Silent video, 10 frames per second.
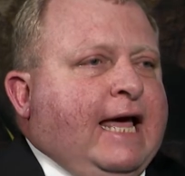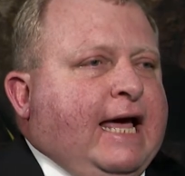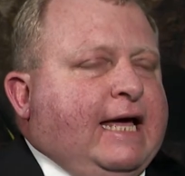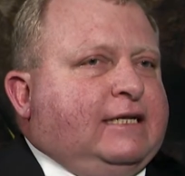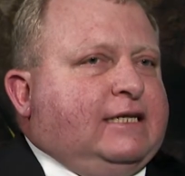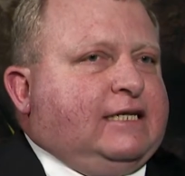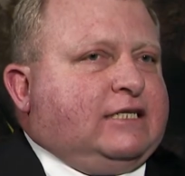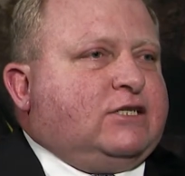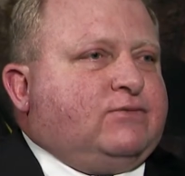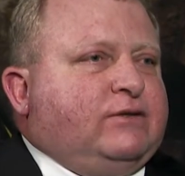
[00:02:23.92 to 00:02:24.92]
And
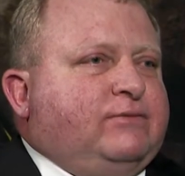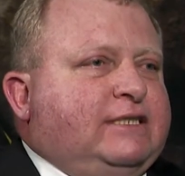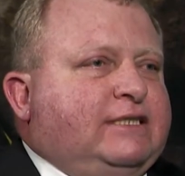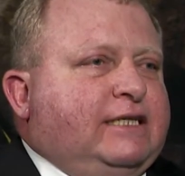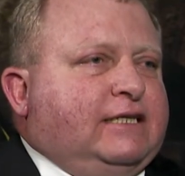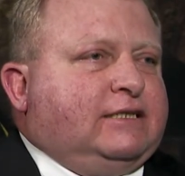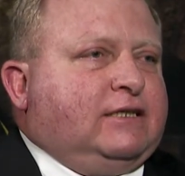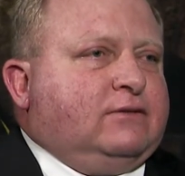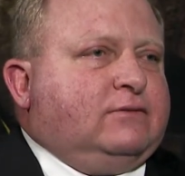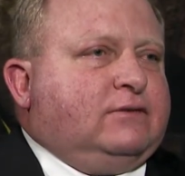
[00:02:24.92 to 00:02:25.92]
this is what we see.
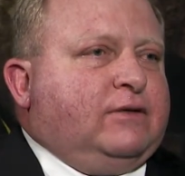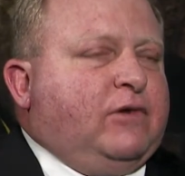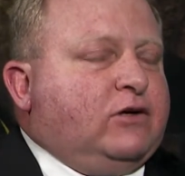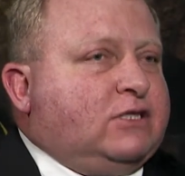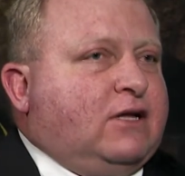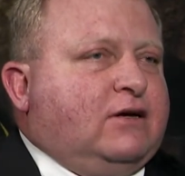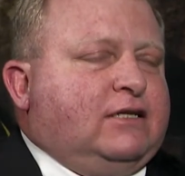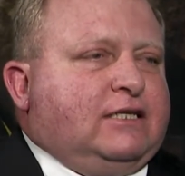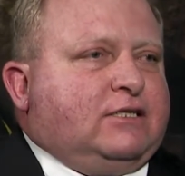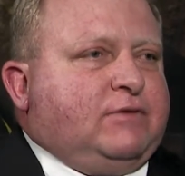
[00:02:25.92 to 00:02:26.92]
So the most
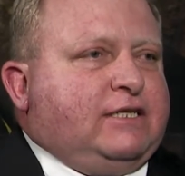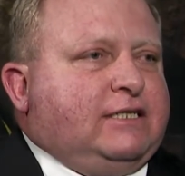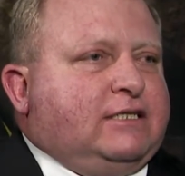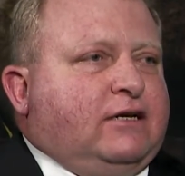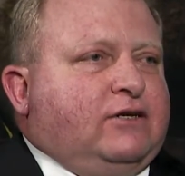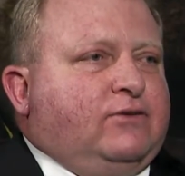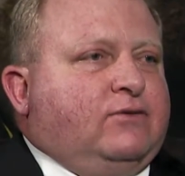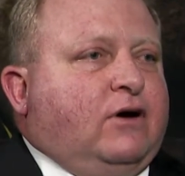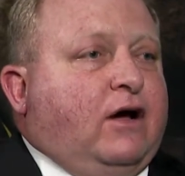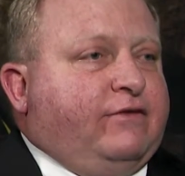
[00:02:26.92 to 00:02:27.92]
targeted species are
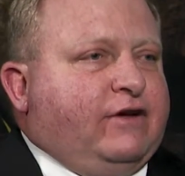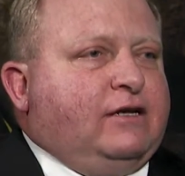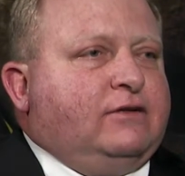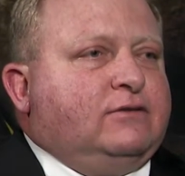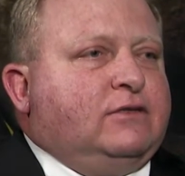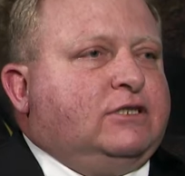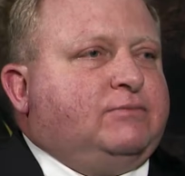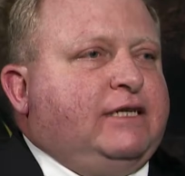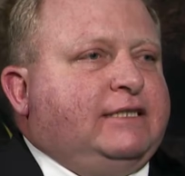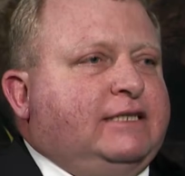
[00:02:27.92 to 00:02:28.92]
your high-value
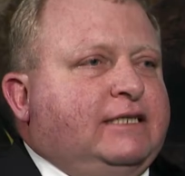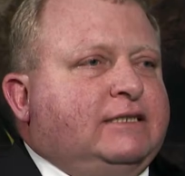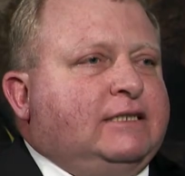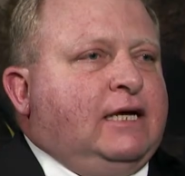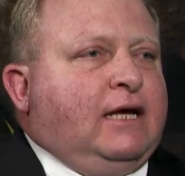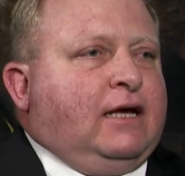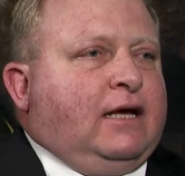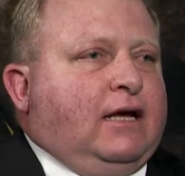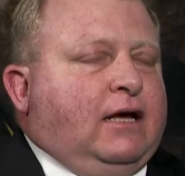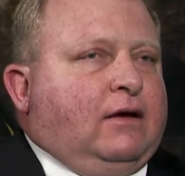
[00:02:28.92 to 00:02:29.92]
species.
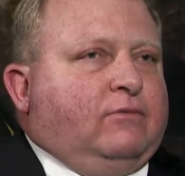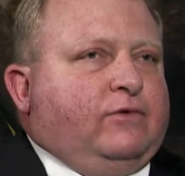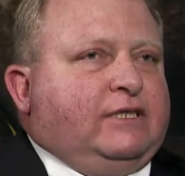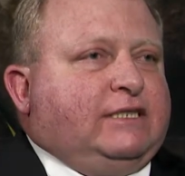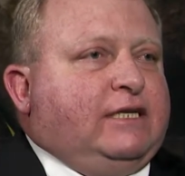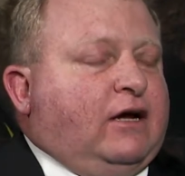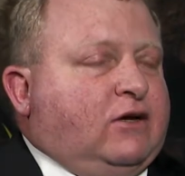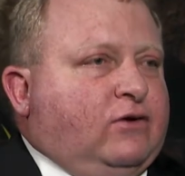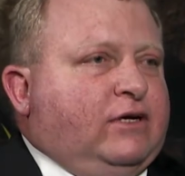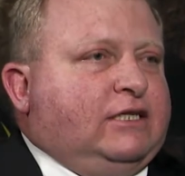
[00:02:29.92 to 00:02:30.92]
We see
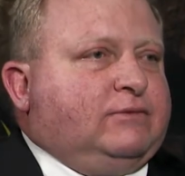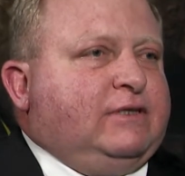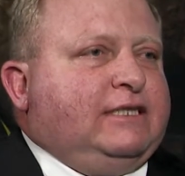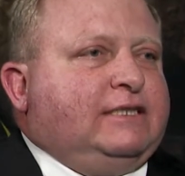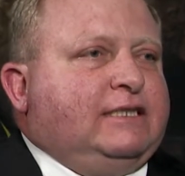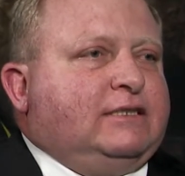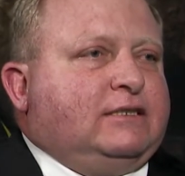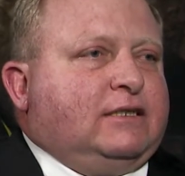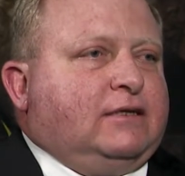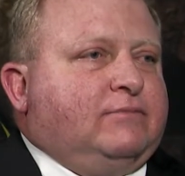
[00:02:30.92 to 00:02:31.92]
iconic
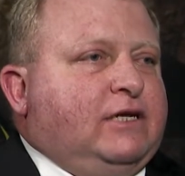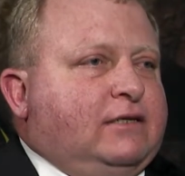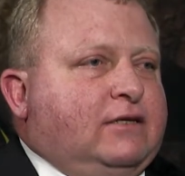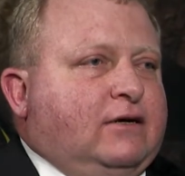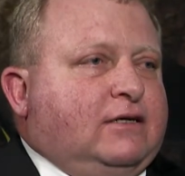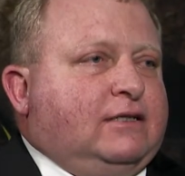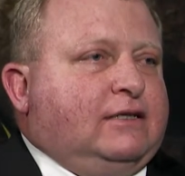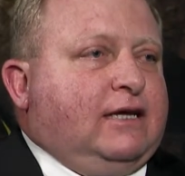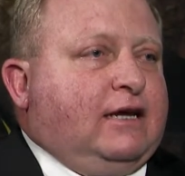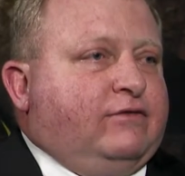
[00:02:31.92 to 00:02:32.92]
species being
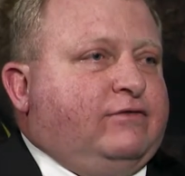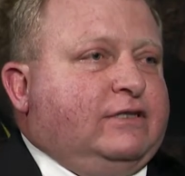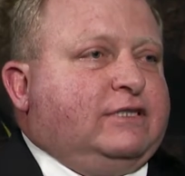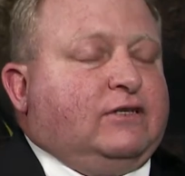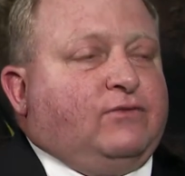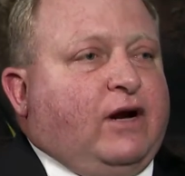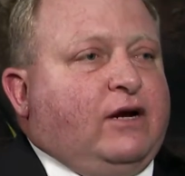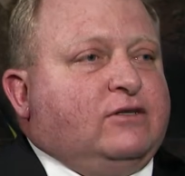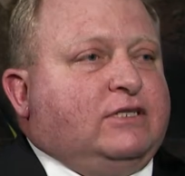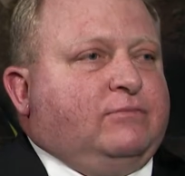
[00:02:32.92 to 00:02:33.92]
targeted, elephants and
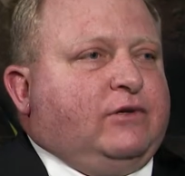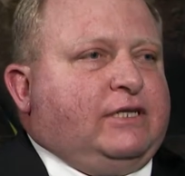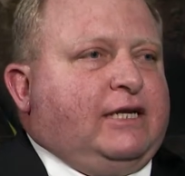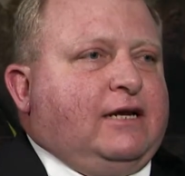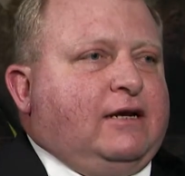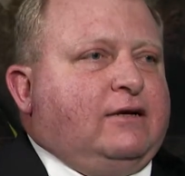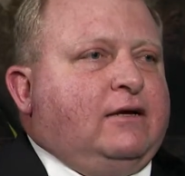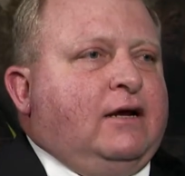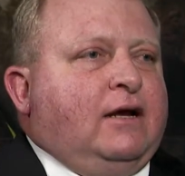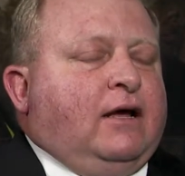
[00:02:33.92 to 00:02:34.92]
rhinos in particular.
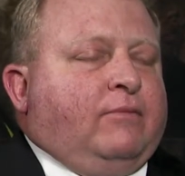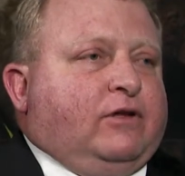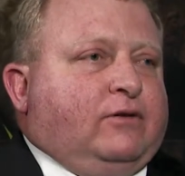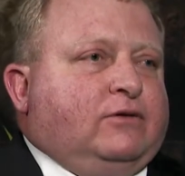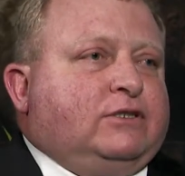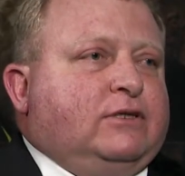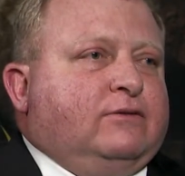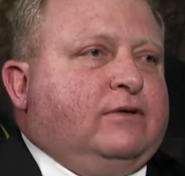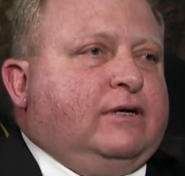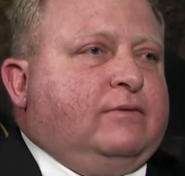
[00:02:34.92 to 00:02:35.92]
But
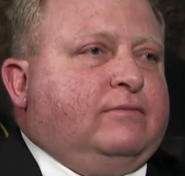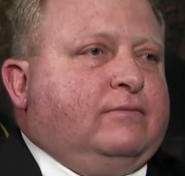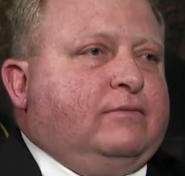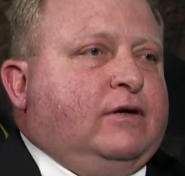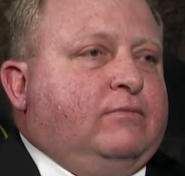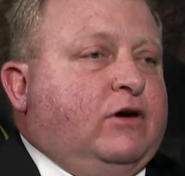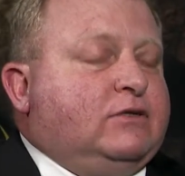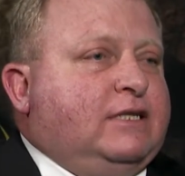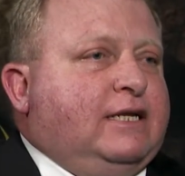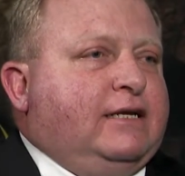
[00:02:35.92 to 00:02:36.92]
also,
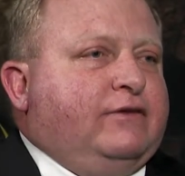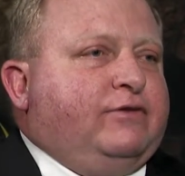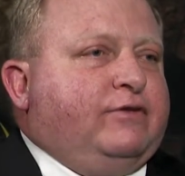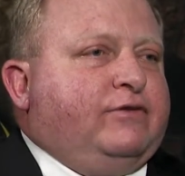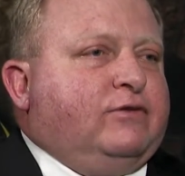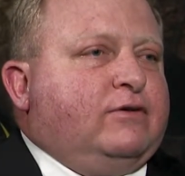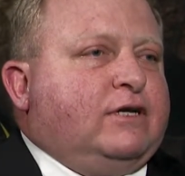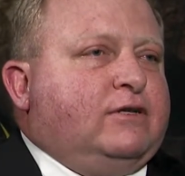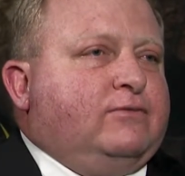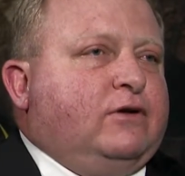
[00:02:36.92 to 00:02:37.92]
mostly, if you look
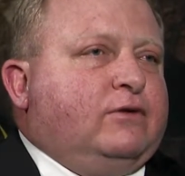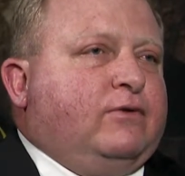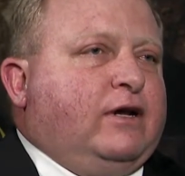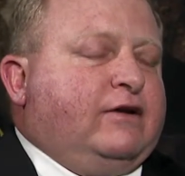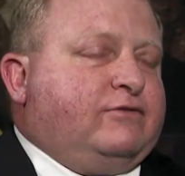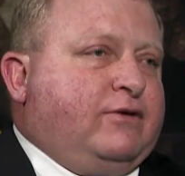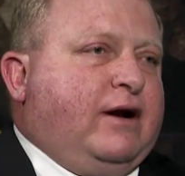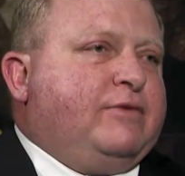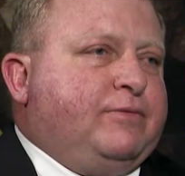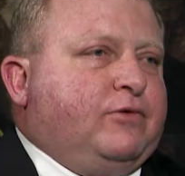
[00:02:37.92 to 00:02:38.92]
at the World Wildlife
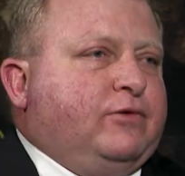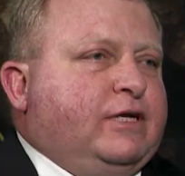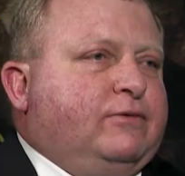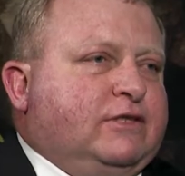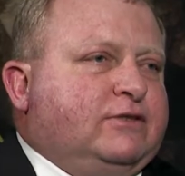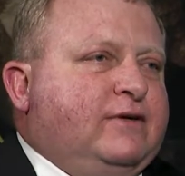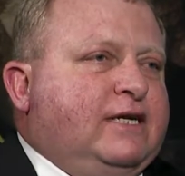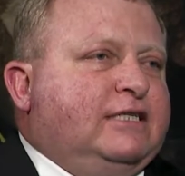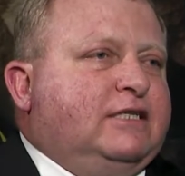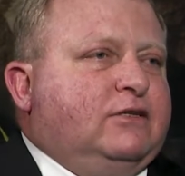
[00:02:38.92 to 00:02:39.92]
Crime Report that was
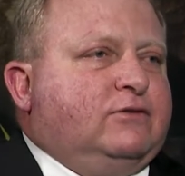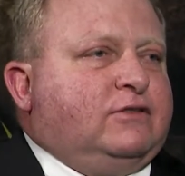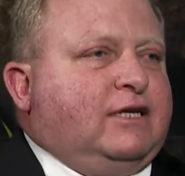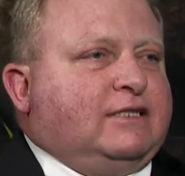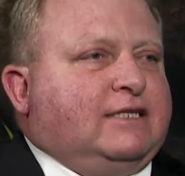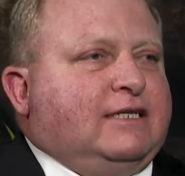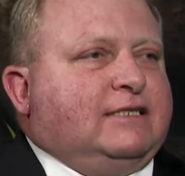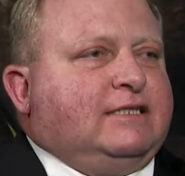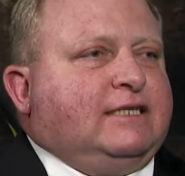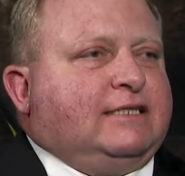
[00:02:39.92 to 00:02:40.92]
released in
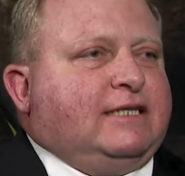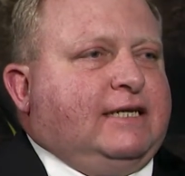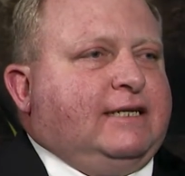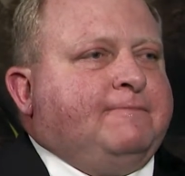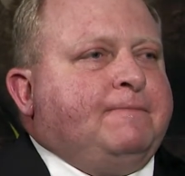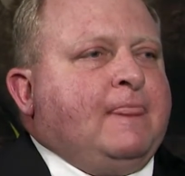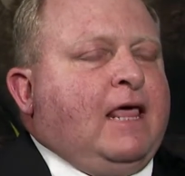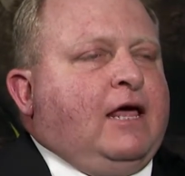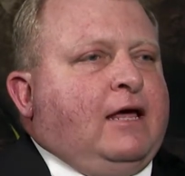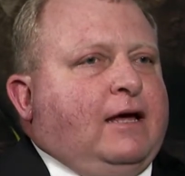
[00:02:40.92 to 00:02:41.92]
2016,
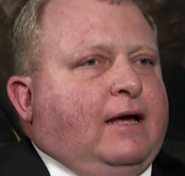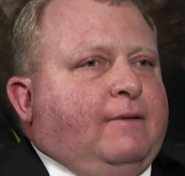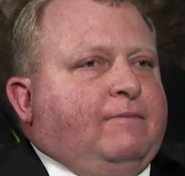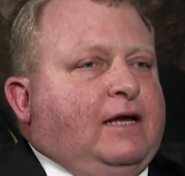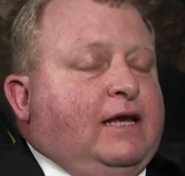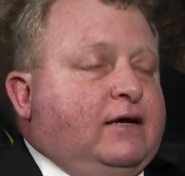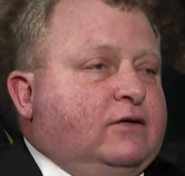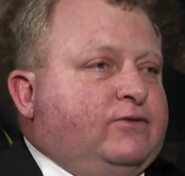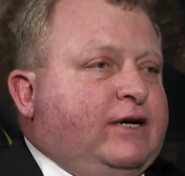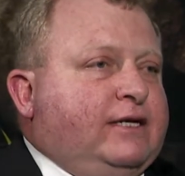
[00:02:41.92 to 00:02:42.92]

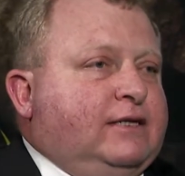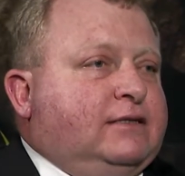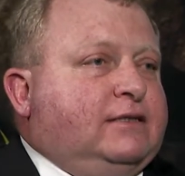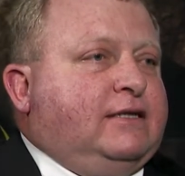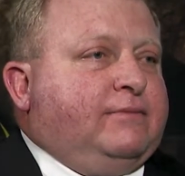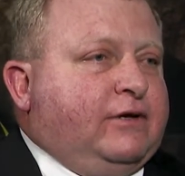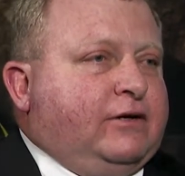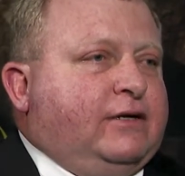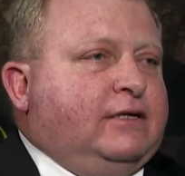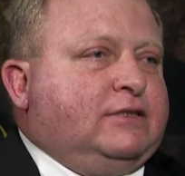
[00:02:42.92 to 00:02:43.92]
illegal trade in
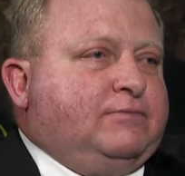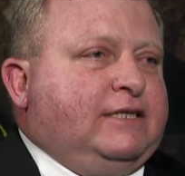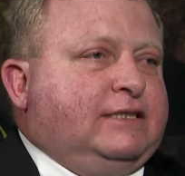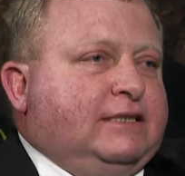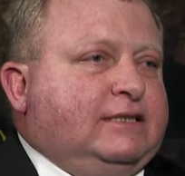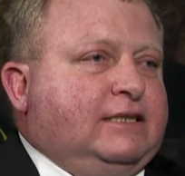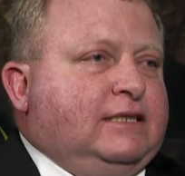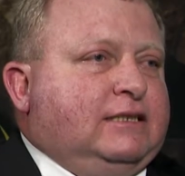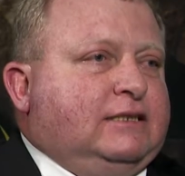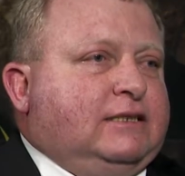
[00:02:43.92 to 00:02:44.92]
timber species
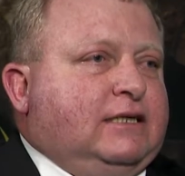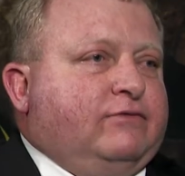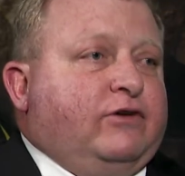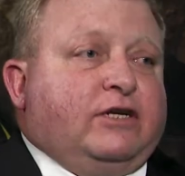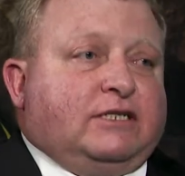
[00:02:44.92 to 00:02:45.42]
is very